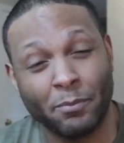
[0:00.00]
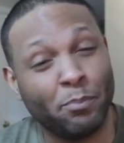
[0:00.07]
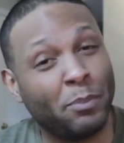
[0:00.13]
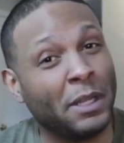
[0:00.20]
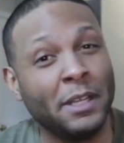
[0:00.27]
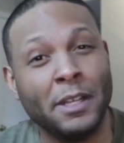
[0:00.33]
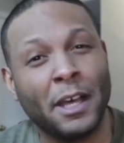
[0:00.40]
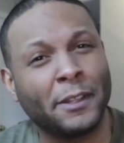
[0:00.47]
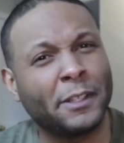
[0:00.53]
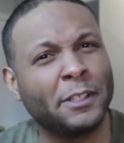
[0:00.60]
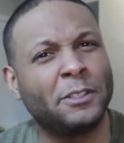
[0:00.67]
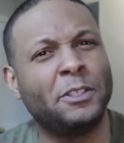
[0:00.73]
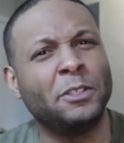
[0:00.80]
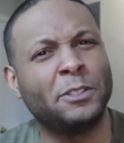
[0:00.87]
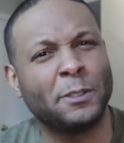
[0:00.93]
but nothing
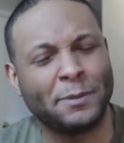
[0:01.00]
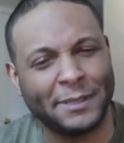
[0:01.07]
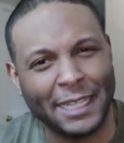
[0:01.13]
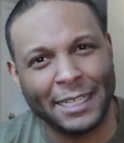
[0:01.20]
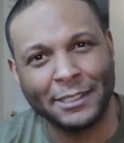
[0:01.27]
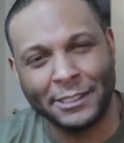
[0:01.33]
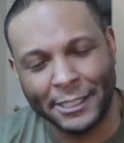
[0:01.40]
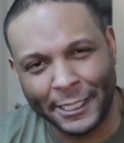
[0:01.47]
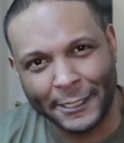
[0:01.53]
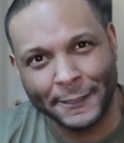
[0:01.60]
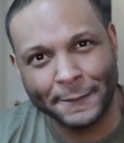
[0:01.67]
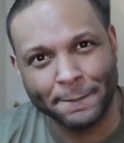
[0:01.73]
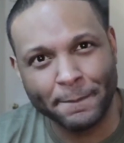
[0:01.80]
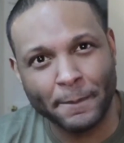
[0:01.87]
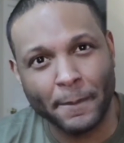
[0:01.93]
to substantiate it.
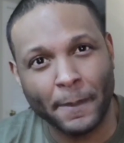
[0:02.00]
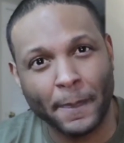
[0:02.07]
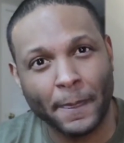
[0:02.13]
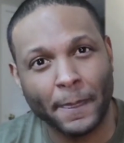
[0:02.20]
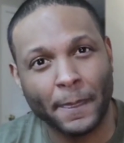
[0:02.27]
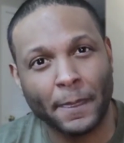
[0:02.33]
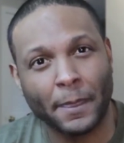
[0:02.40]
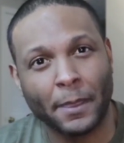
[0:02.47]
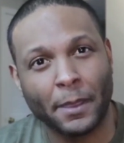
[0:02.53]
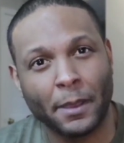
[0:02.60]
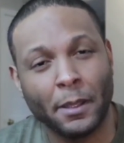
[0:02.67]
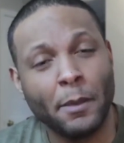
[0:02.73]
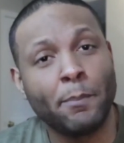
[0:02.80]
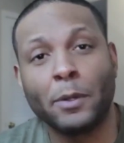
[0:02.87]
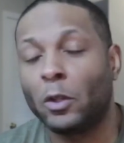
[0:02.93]

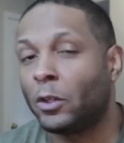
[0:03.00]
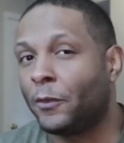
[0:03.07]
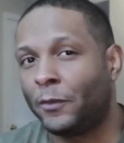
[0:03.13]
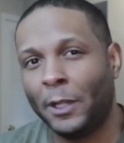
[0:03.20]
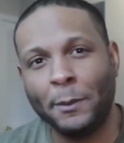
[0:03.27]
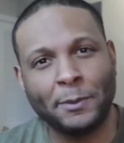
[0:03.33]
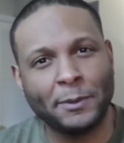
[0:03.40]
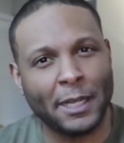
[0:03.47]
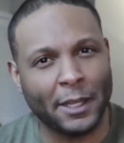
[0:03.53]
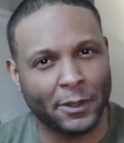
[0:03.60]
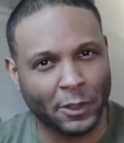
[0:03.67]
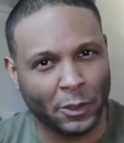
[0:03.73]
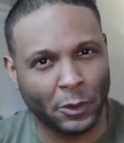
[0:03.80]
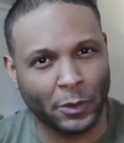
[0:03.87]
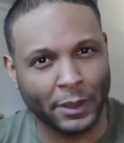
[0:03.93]
But on the flip side of the
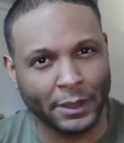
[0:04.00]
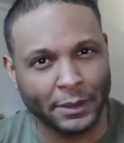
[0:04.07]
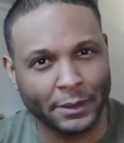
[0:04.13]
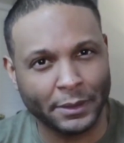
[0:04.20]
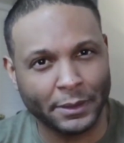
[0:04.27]
coin,